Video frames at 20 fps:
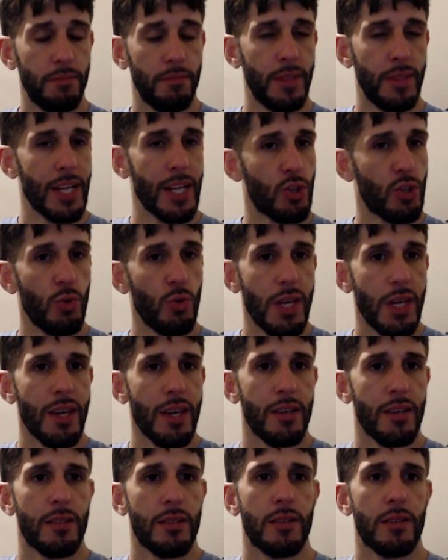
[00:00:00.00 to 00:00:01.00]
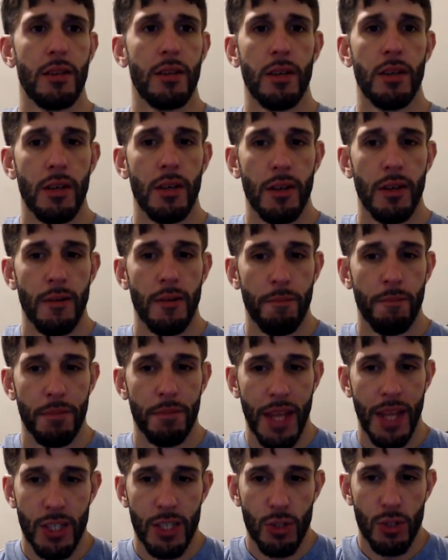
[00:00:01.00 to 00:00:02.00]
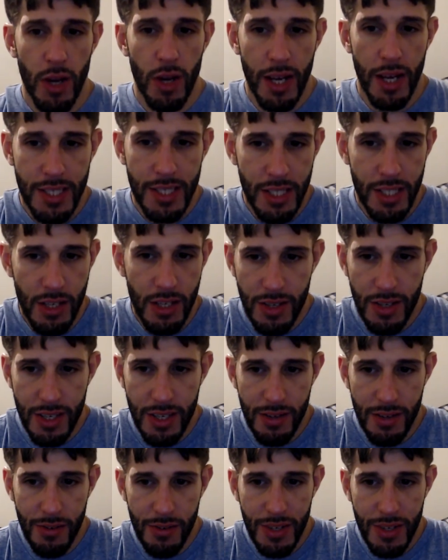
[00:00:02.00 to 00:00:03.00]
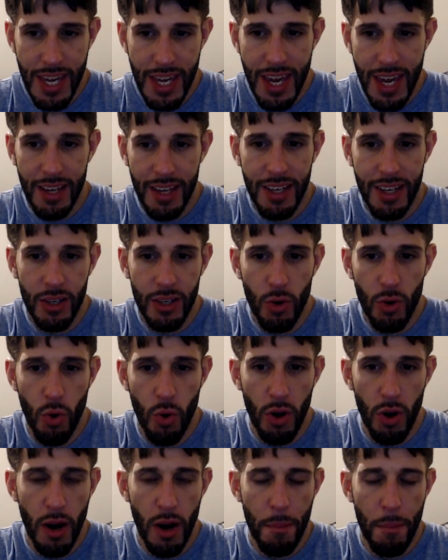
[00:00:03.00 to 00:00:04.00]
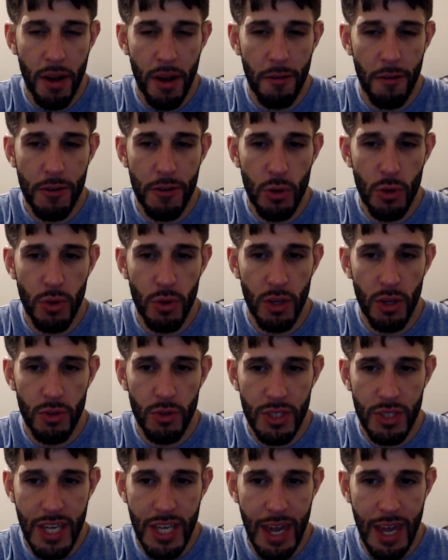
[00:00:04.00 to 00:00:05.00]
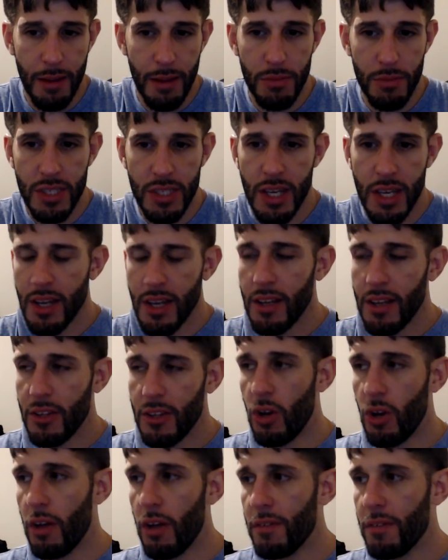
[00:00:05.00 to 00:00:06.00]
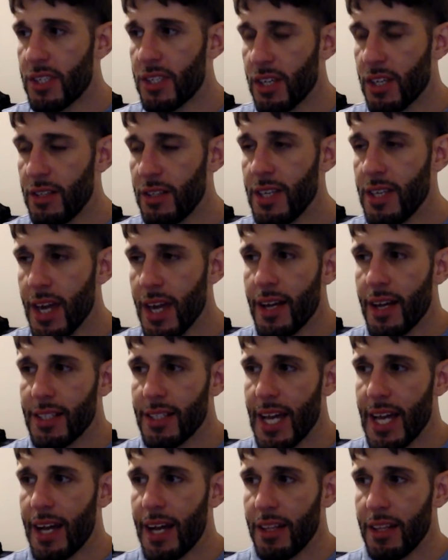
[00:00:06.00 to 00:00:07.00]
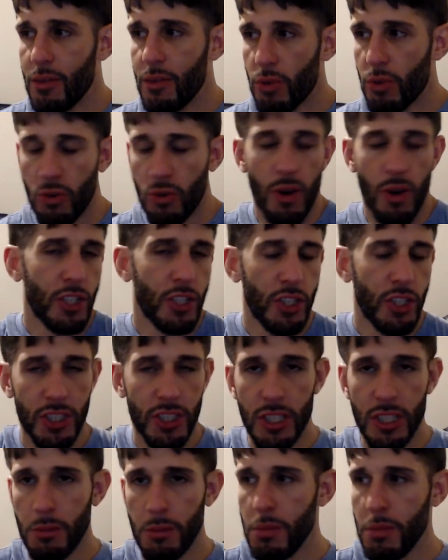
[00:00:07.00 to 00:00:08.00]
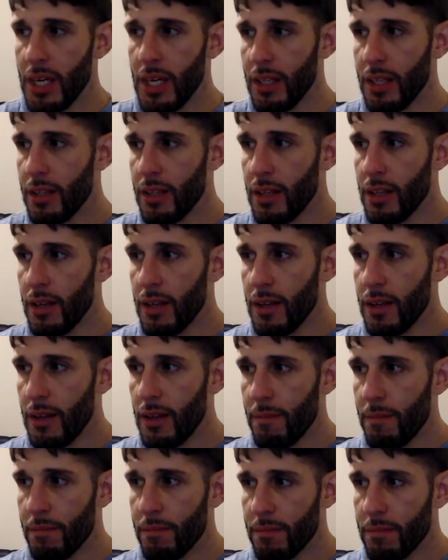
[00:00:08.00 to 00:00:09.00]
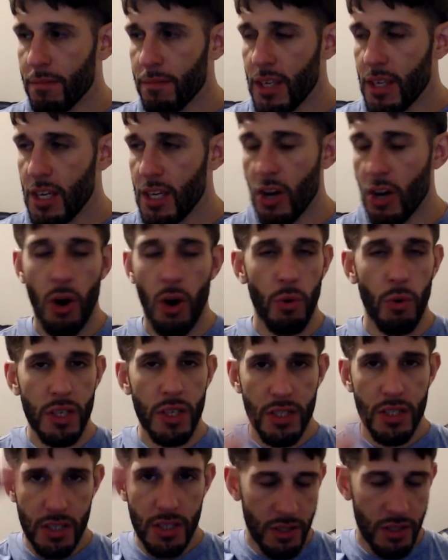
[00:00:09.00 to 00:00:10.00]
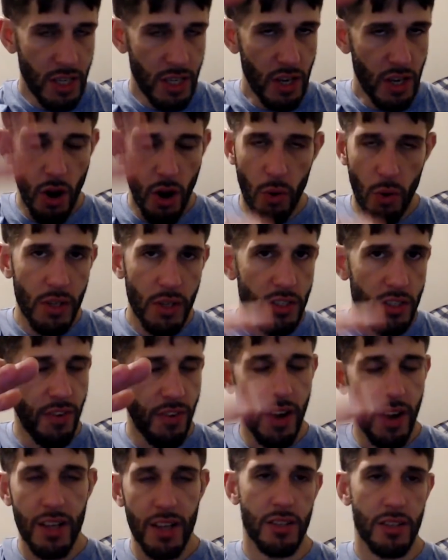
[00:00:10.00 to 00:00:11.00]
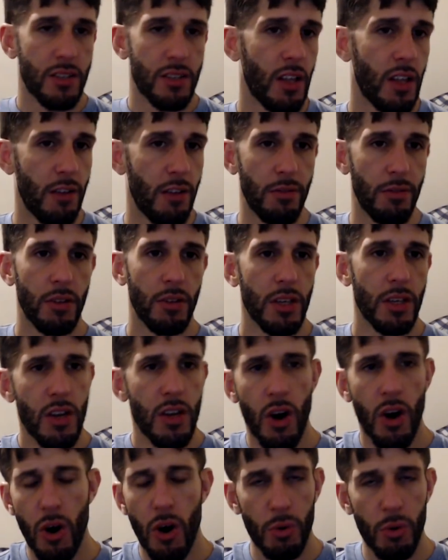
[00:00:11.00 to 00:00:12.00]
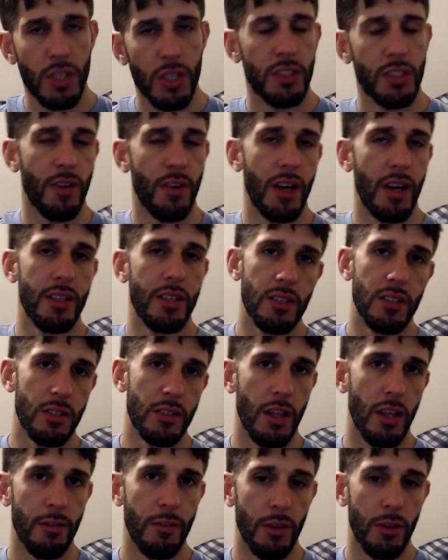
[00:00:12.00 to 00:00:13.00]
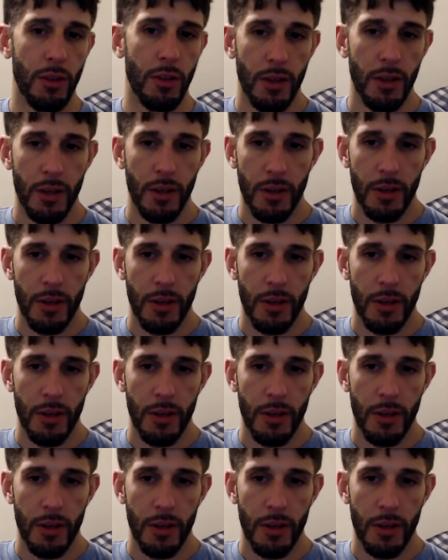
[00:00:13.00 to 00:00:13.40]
That's who he is. That's what I said. You can't get caught up on a few of those games. Then all of a sudden, yeah, exactly. Regression to the mean. He always finds his level. He always finds his level.